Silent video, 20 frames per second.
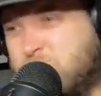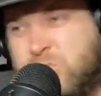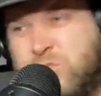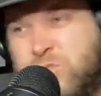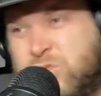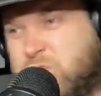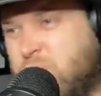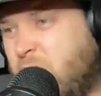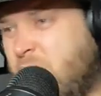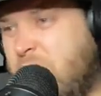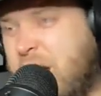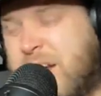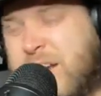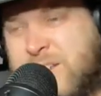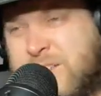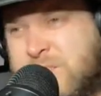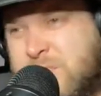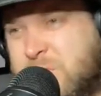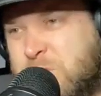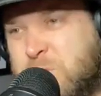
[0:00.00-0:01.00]

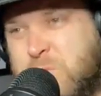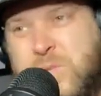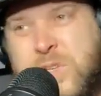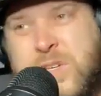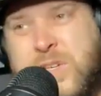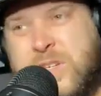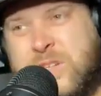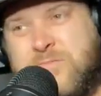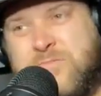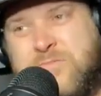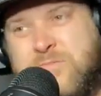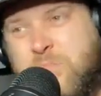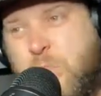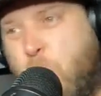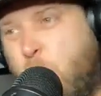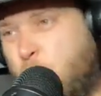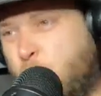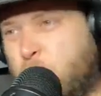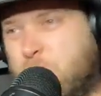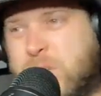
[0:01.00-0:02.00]
trying to
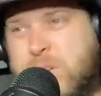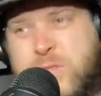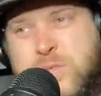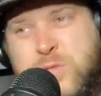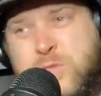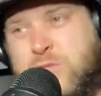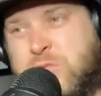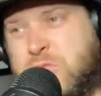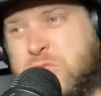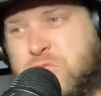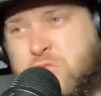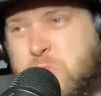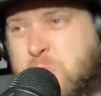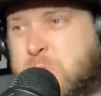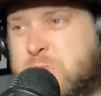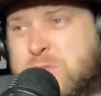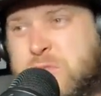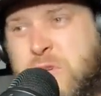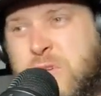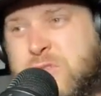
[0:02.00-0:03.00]
mold into just
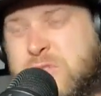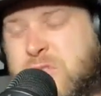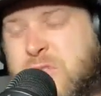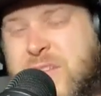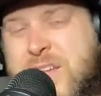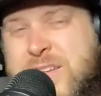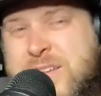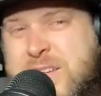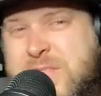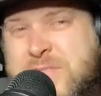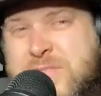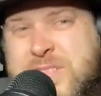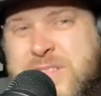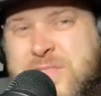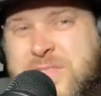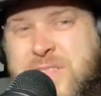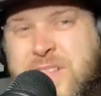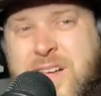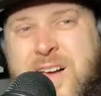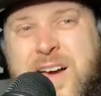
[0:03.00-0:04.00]
superstars on that
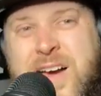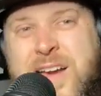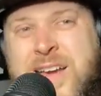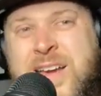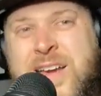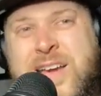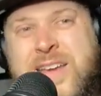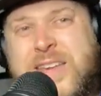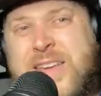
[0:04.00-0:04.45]
defensive line.